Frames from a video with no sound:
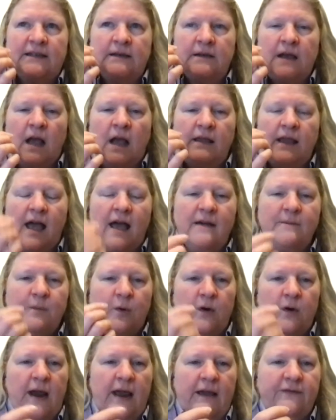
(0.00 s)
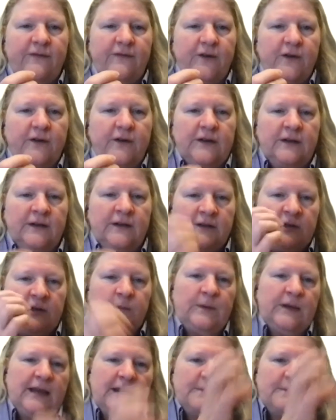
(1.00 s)
a lot more effort to
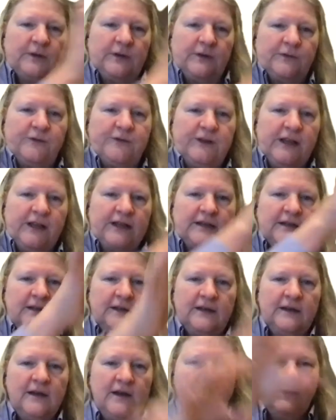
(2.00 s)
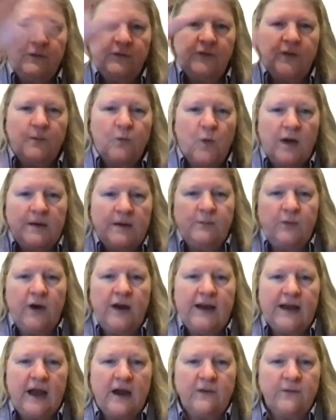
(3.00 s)
be able to flit from one
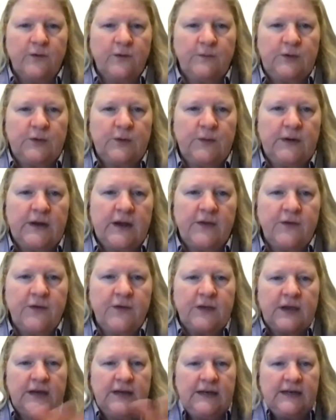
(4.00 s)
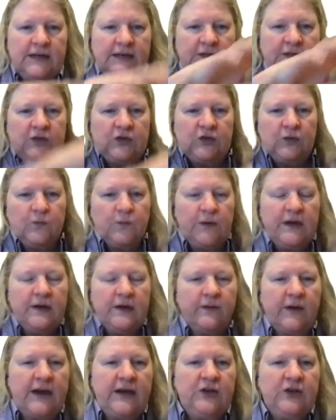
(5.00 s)
breakout room to another than it is to
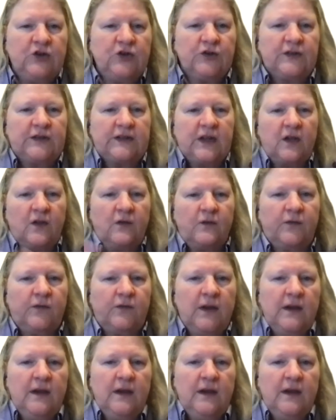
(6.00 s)
rearrange yourself,